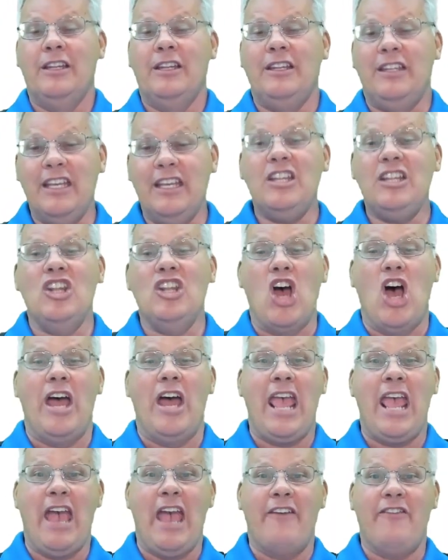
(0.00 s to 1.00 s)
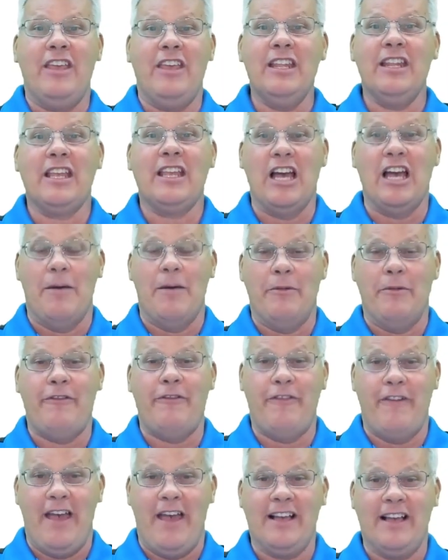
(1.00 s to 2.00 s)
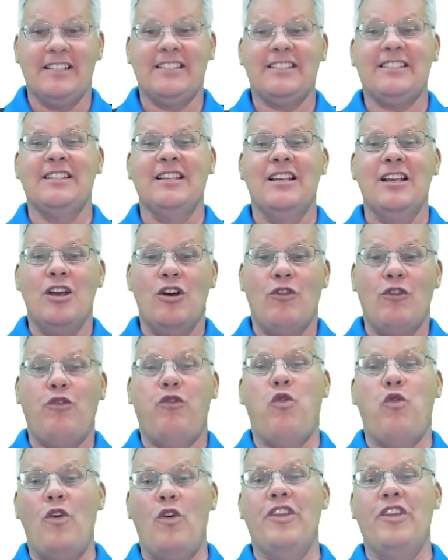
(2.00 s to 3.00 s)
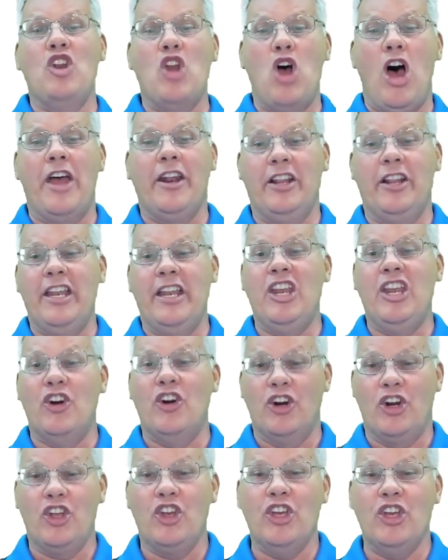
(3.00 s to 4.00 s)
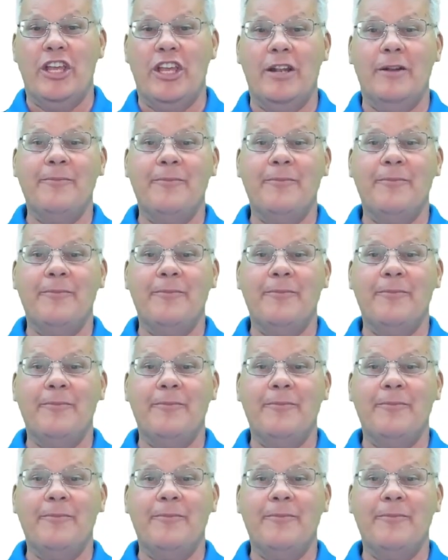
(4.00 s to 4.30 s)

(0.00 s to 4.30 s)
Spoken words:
did not have income effects for the nonlinear good.